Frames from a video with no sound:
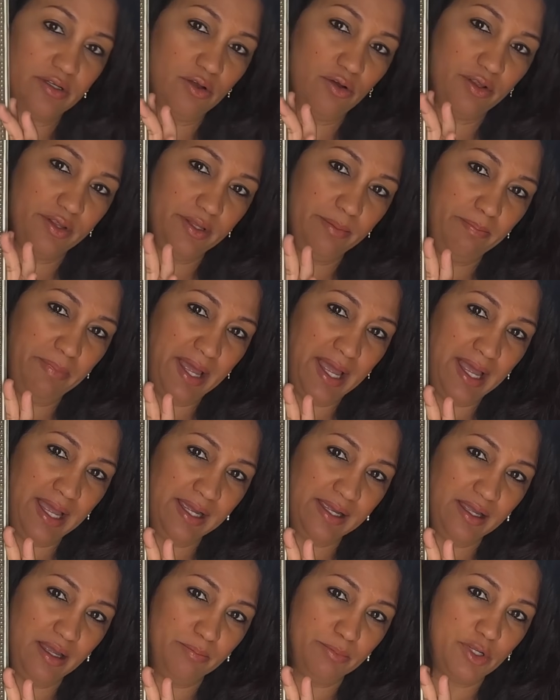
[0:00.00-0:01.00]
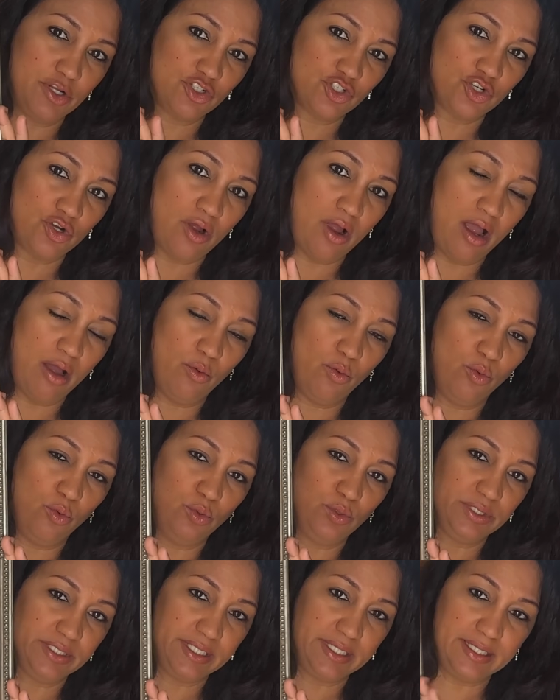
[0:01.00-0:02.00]
on the back. I'm not sure how
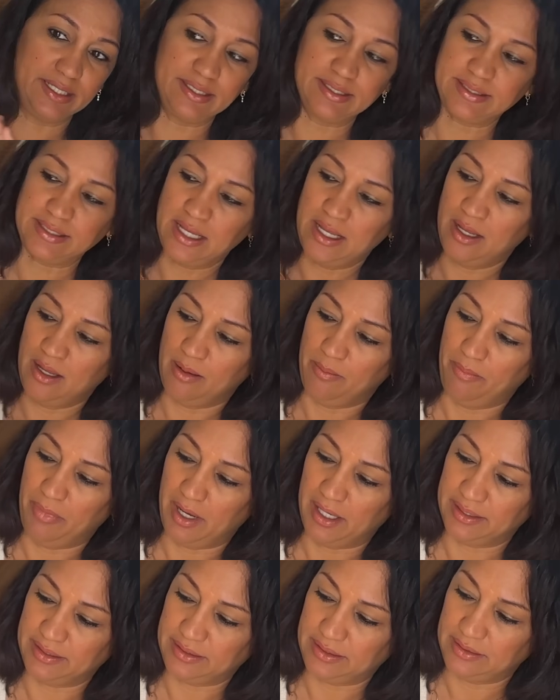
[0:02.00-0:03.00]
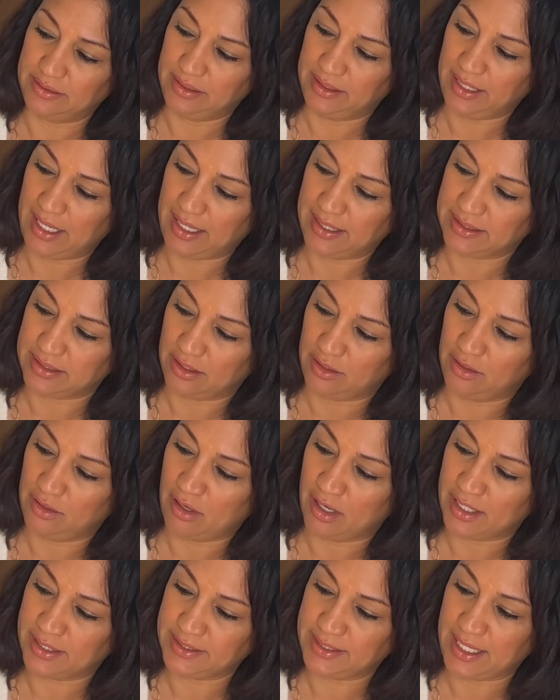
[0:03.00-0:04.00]
old it is, but it has a
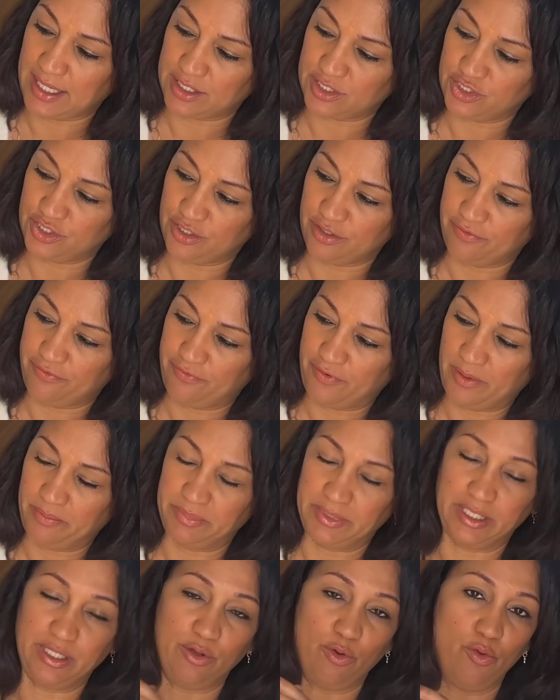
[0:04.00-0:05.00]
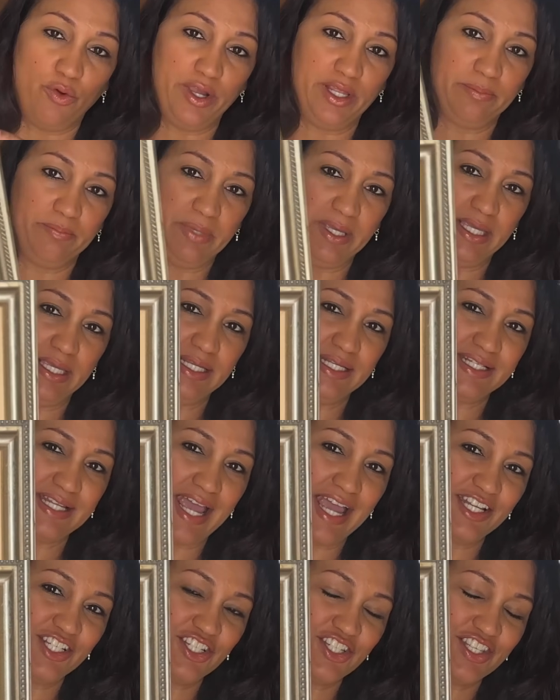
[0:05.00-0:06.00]
lot of texture from the oil paint.
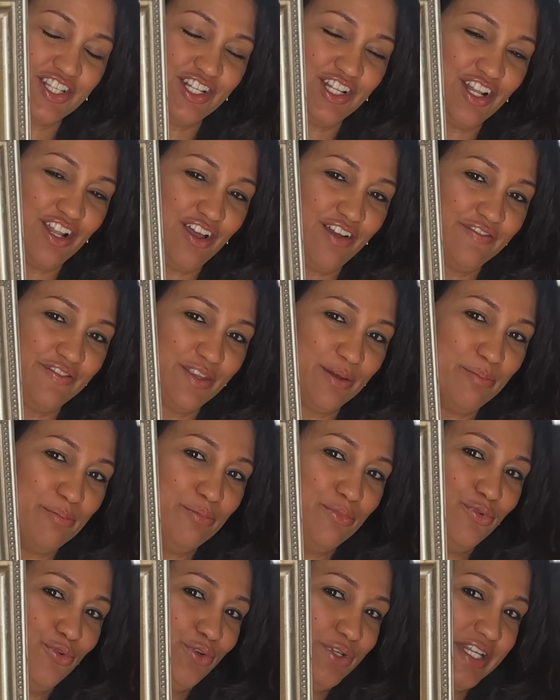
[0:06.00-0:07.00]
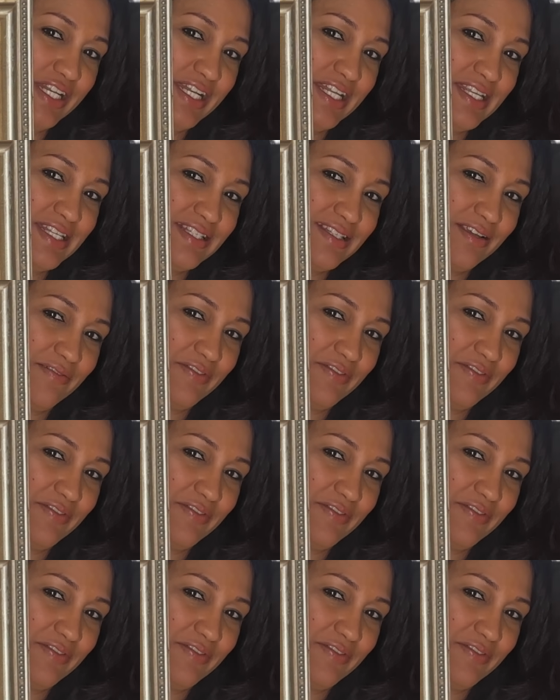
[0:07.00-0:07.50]
I just love the moodiness of